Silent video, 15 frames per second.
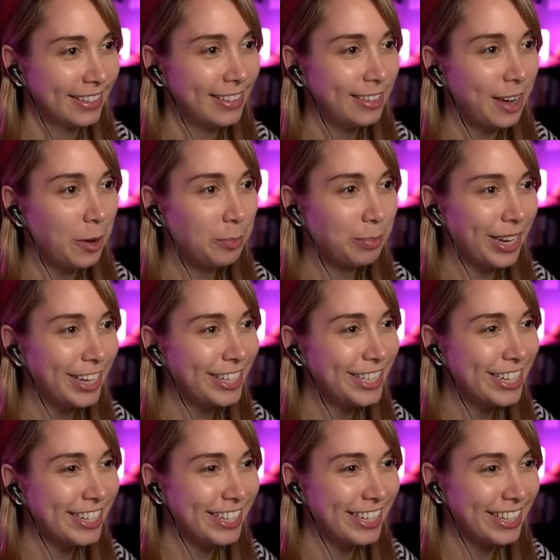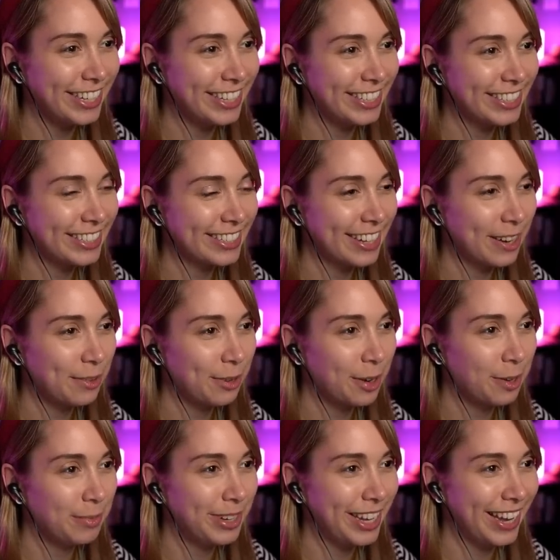Look how patient he is, how
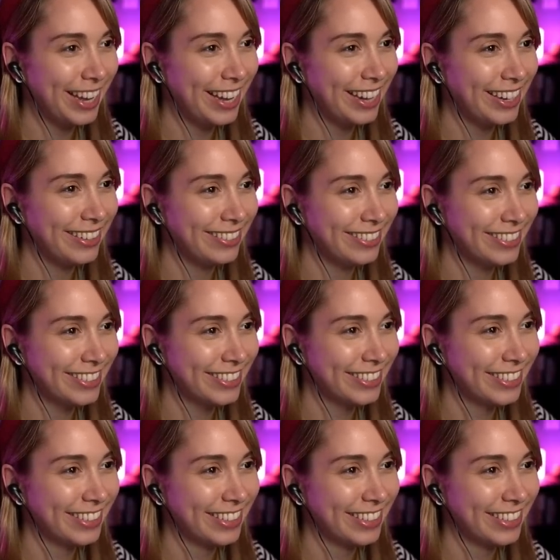well behaved.